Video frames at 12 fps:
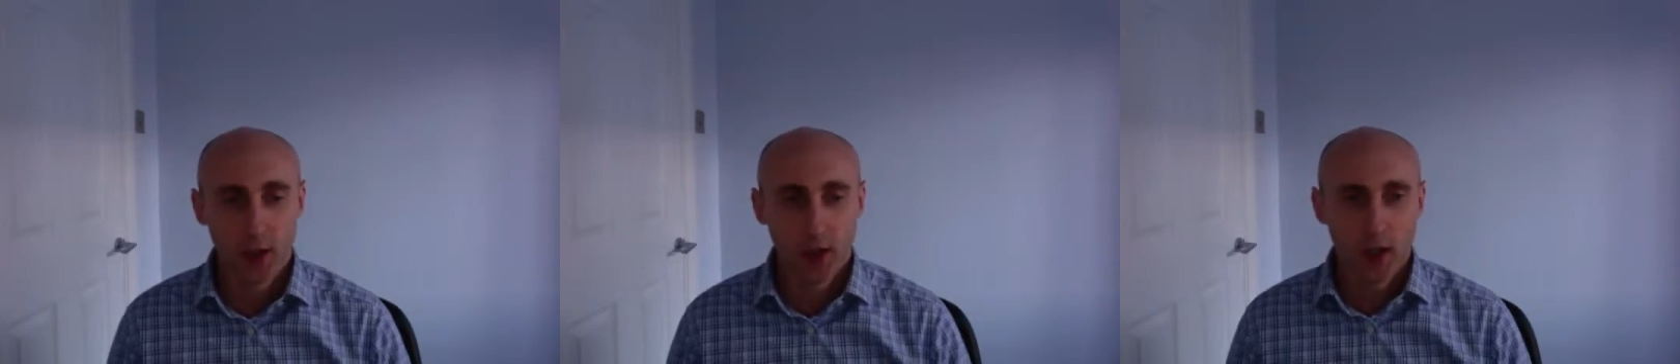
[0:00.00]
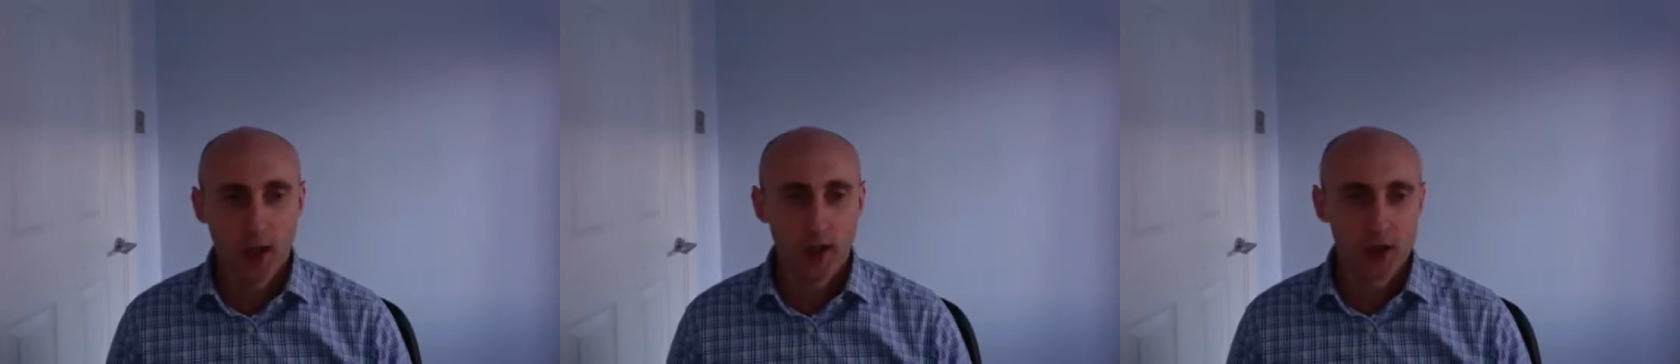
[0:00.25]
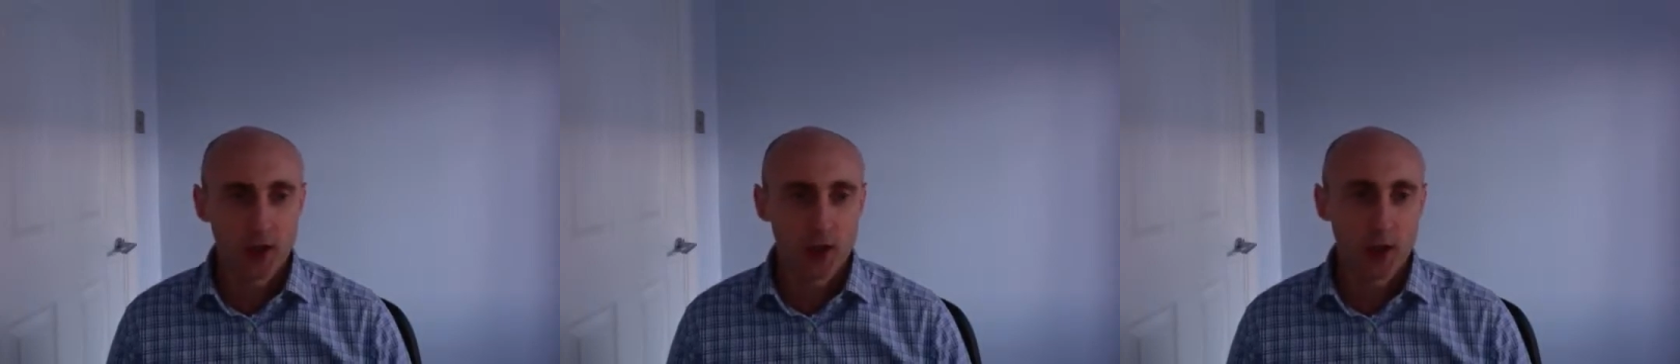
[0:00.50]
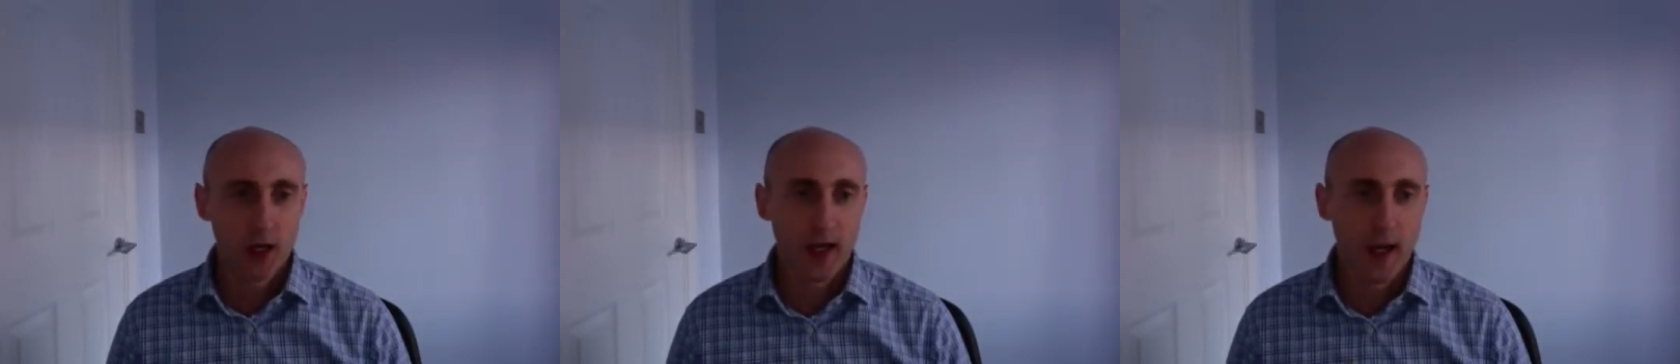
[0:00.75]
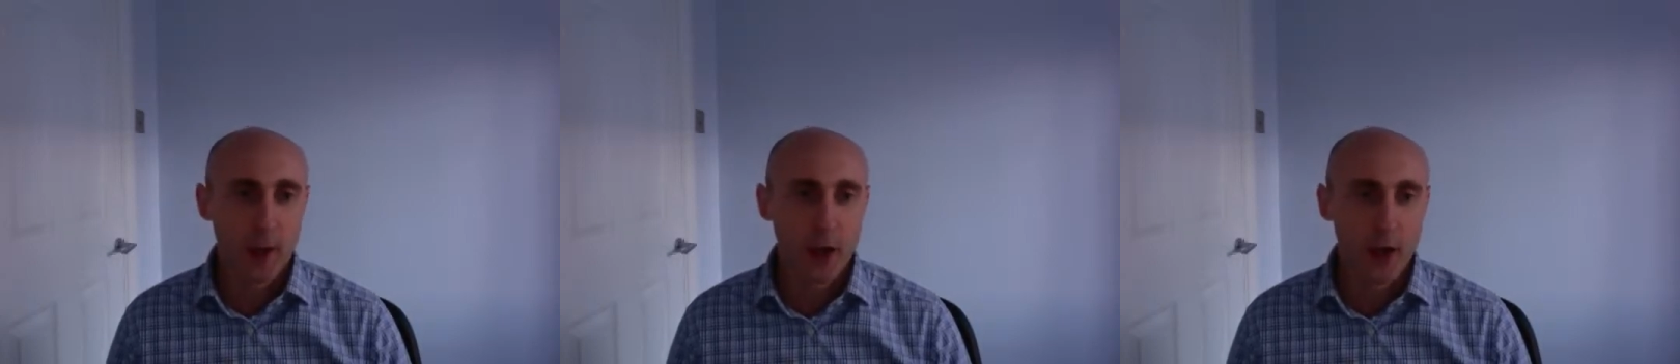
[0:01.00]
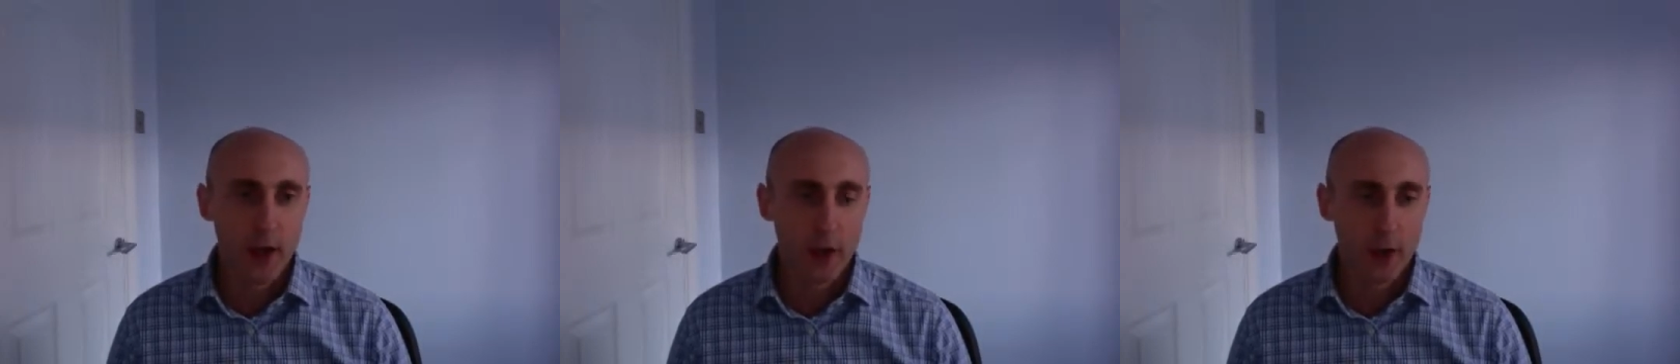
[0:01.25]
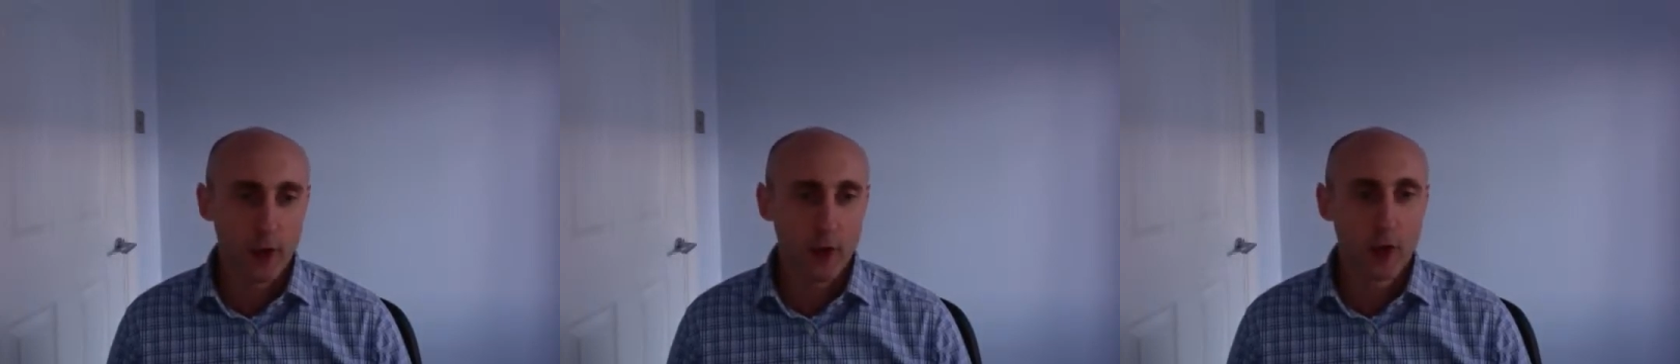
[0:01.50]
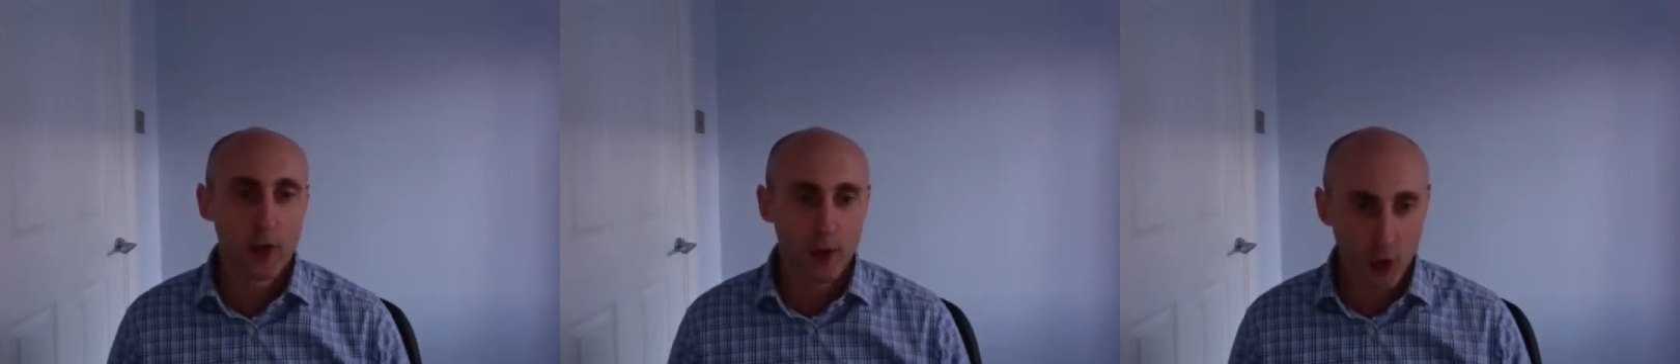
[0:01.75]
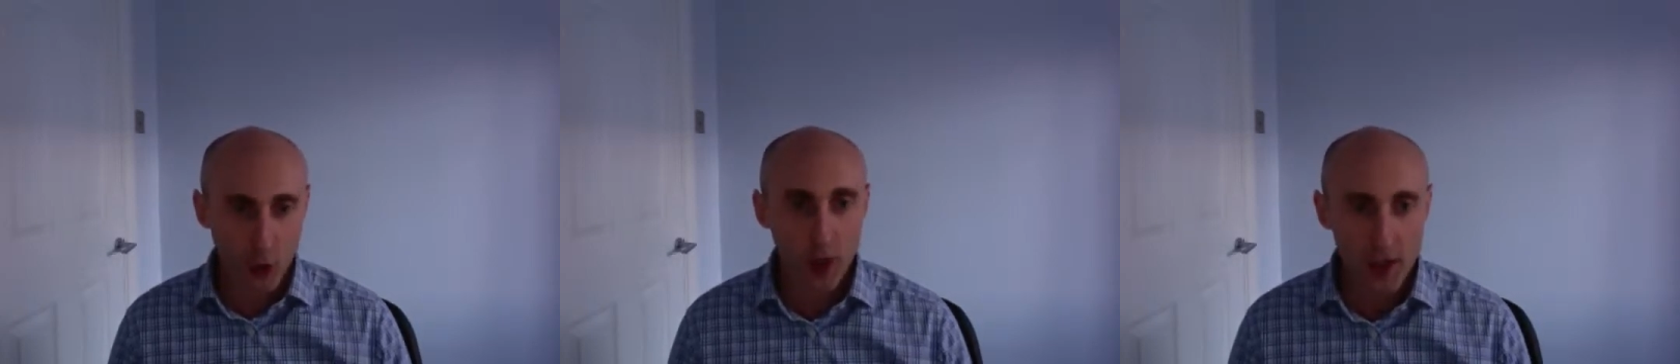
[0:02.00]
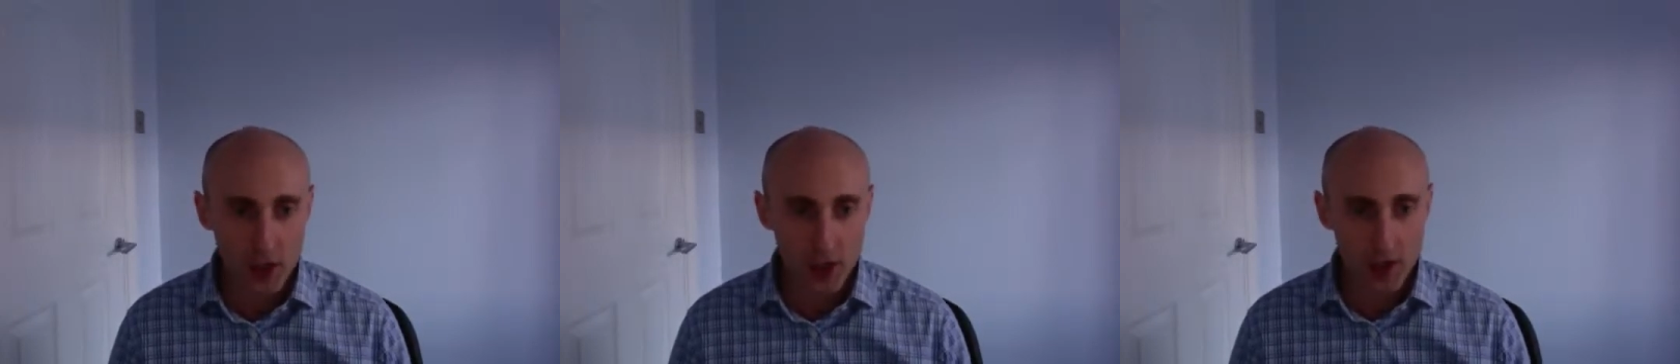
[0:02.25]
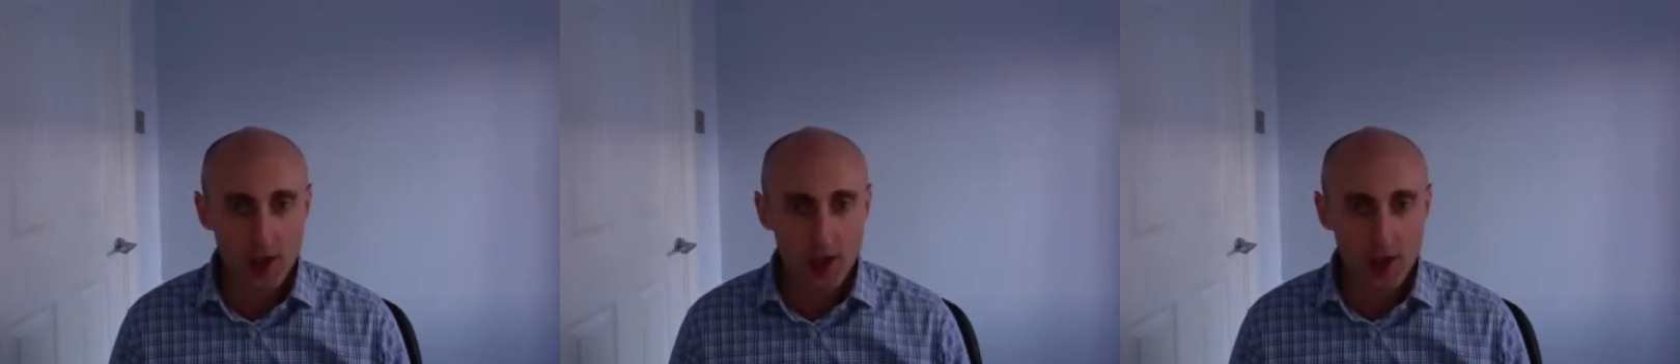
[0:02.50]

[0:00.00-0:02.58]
and it's just to elaborate on a lot of the questions